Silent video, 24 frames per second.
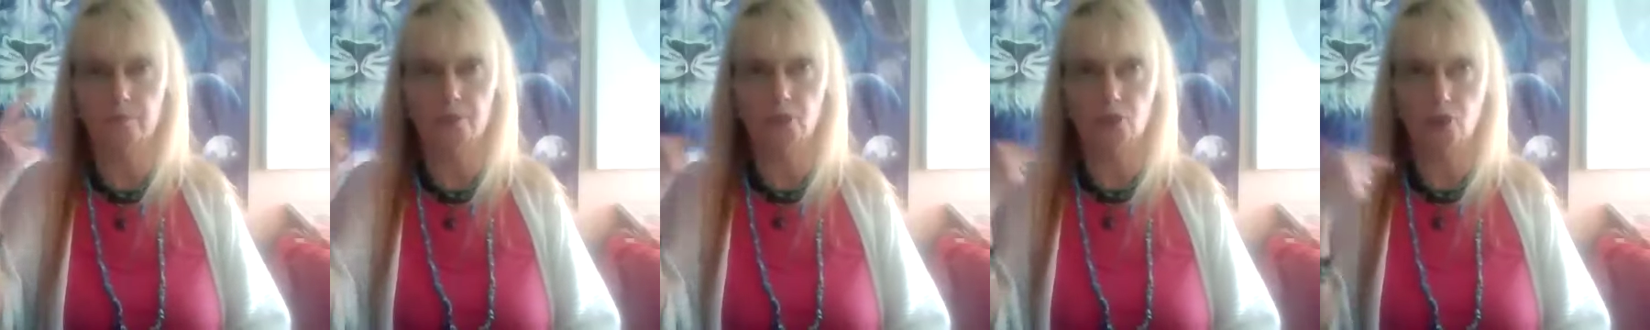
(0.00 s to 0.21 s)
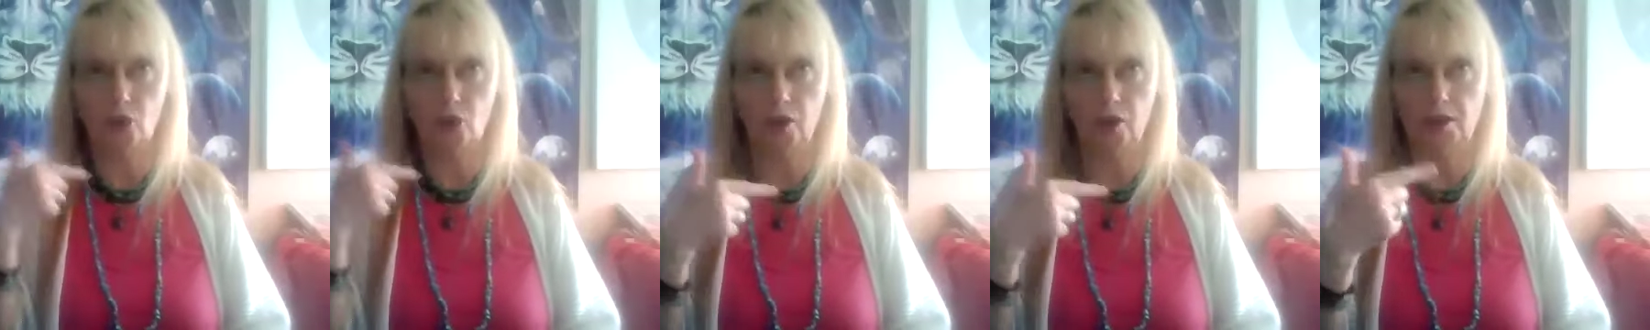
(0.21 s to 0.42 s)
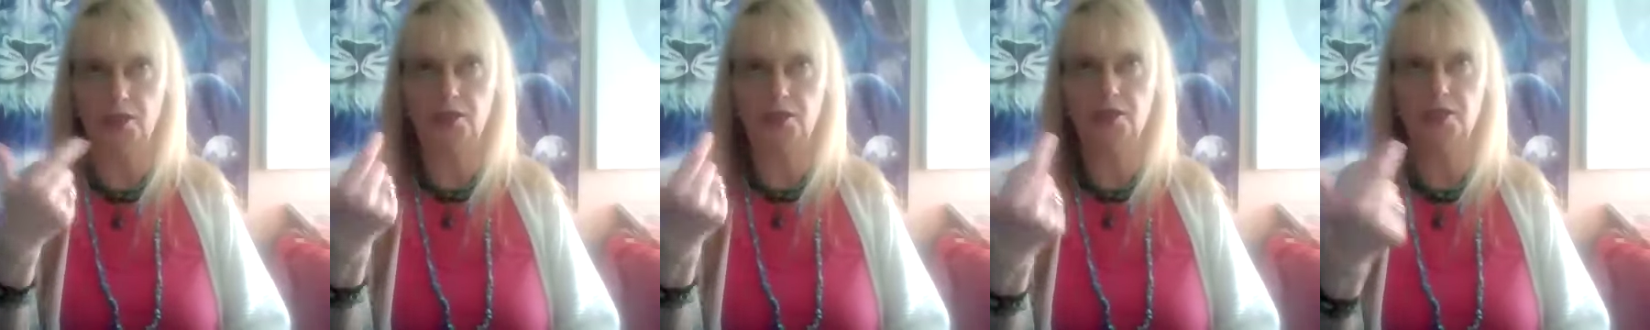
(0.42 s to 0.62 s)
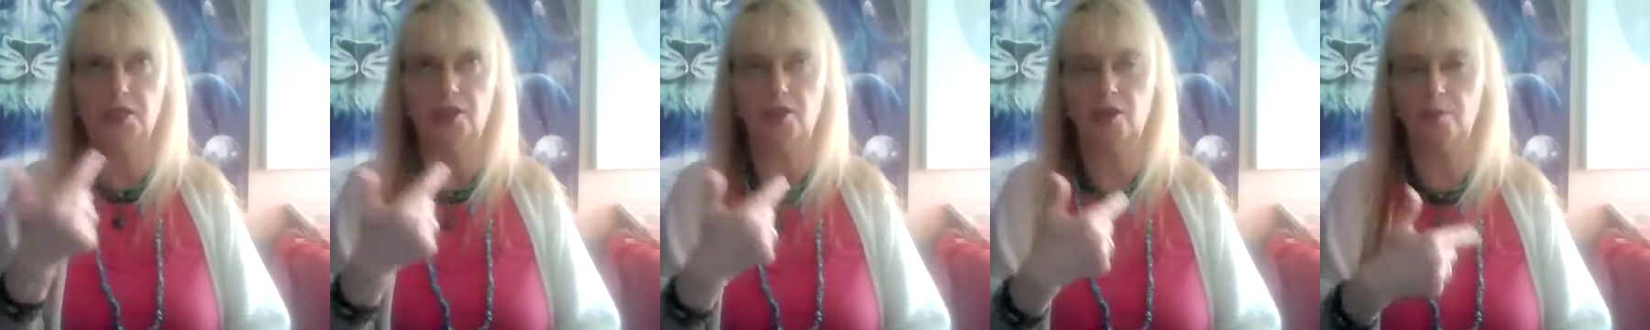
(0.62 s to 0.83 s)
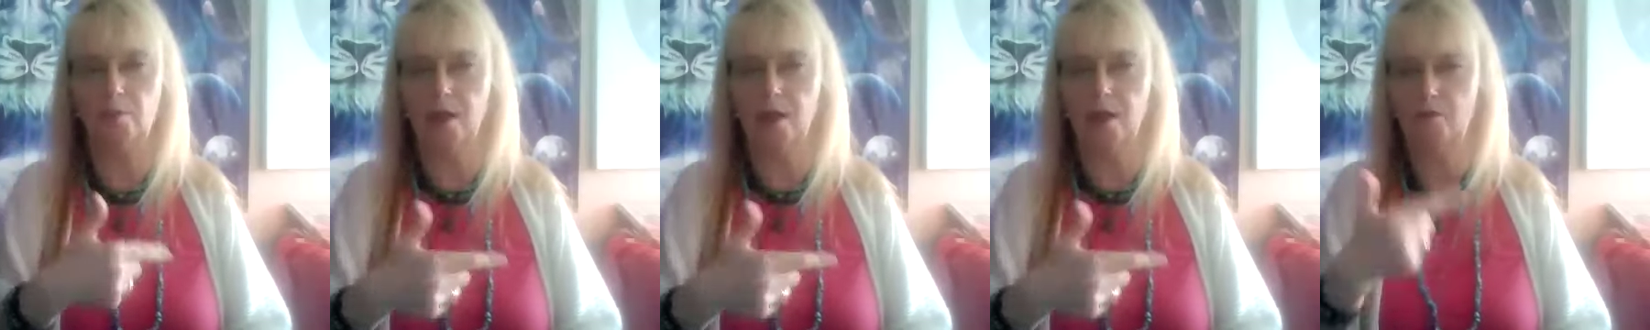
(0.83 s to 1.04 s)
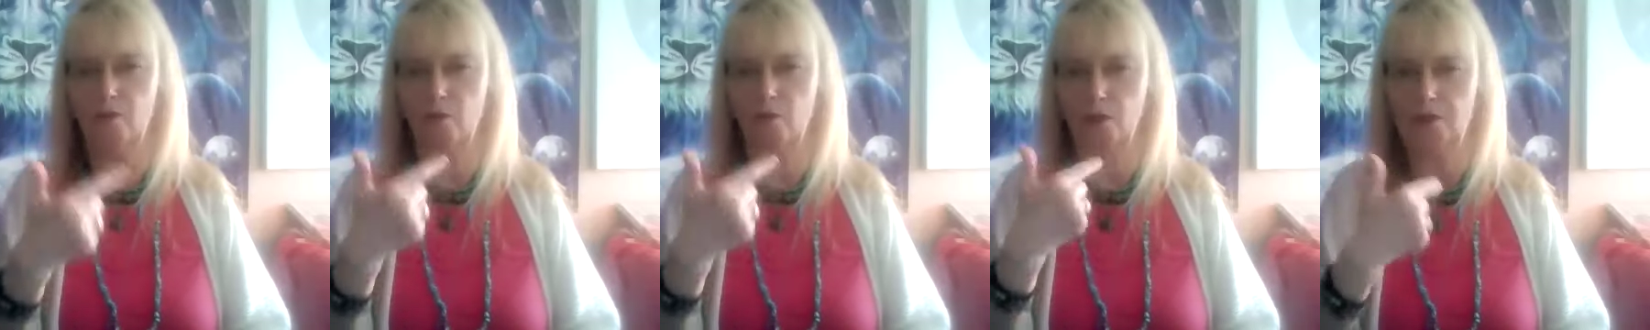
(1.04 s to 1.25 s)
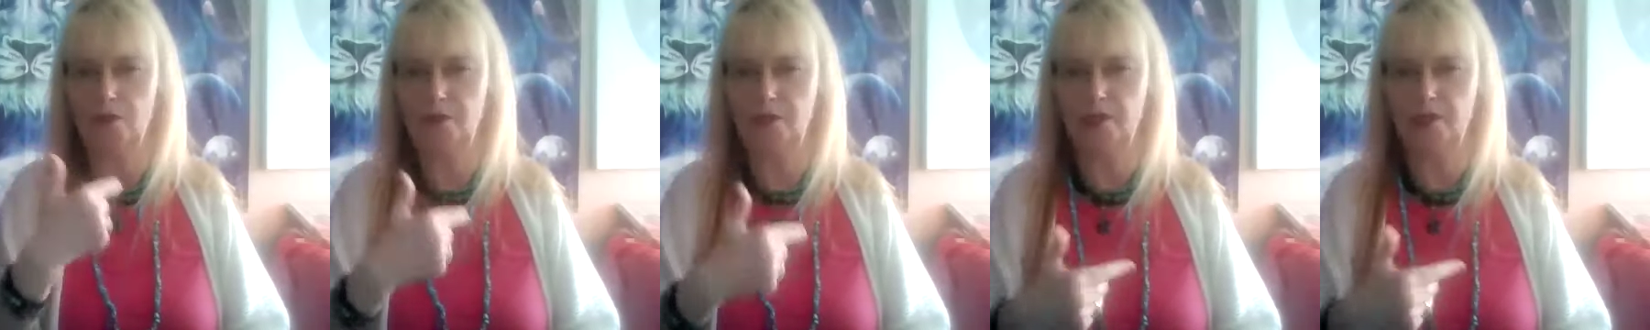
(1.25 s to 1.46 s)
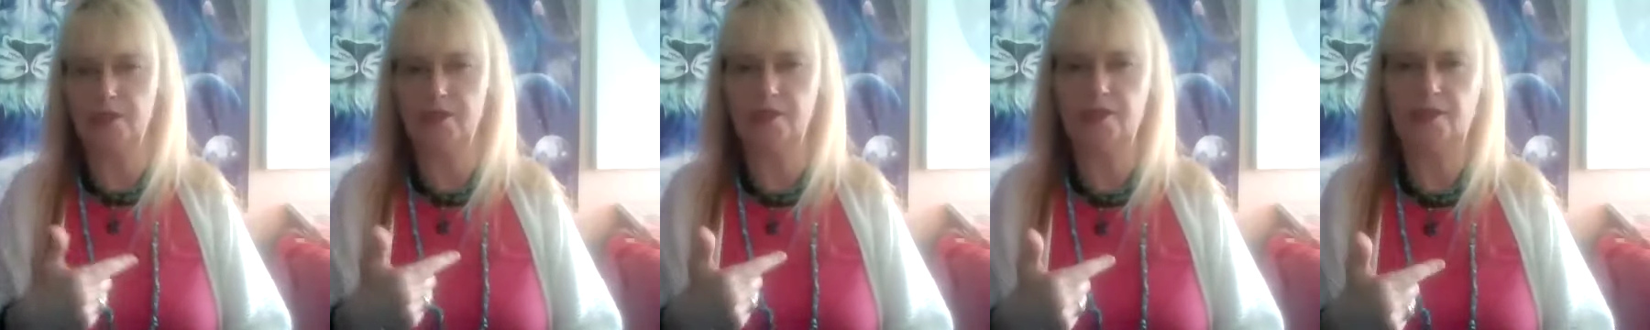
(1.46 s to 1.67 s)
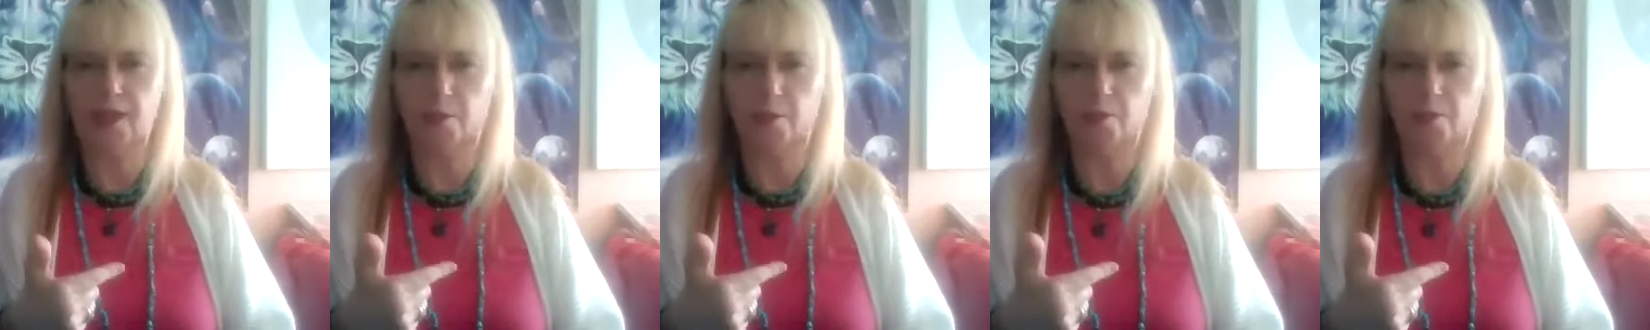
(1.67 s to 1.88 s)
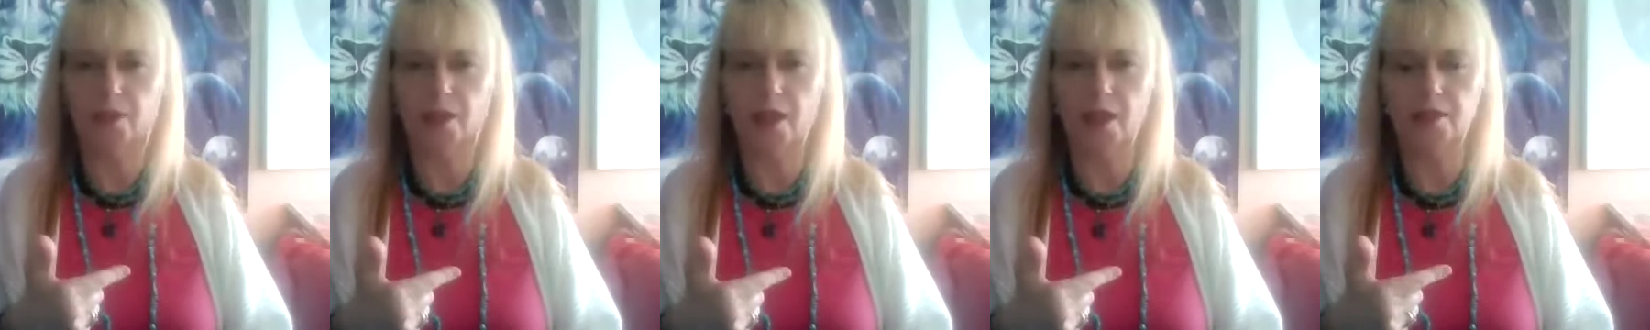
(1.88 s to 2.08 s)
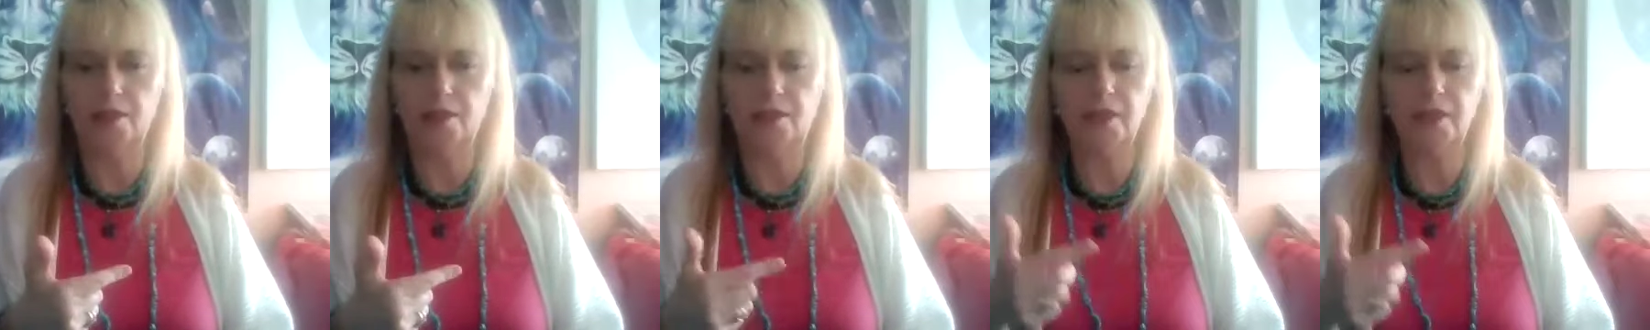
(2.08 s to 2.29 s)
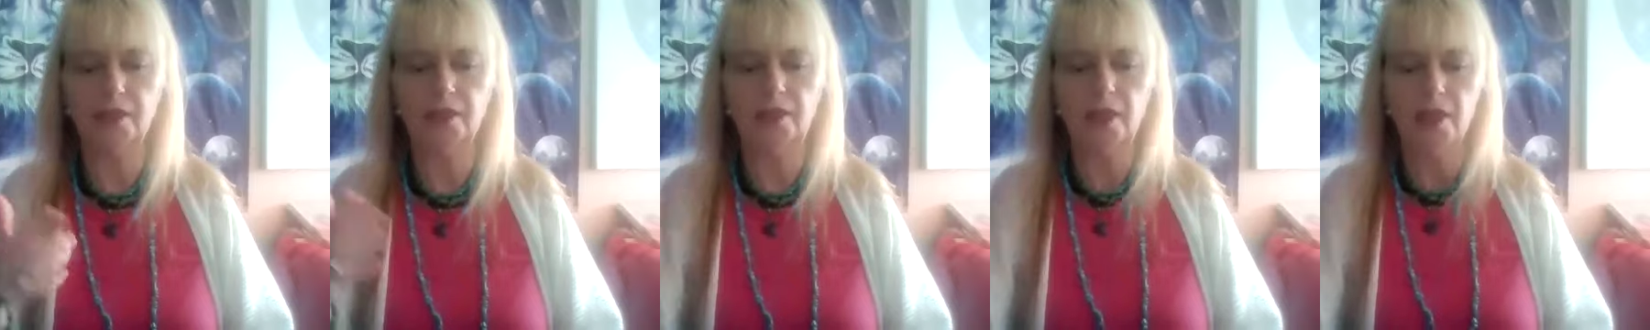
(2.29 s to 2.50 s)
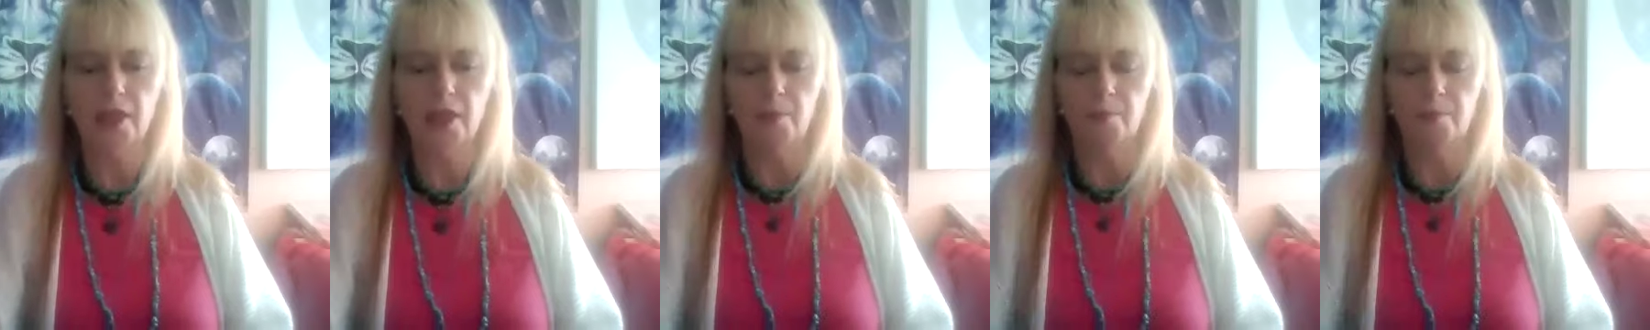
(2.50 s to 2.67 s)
starting to hear my voice is stabilizing.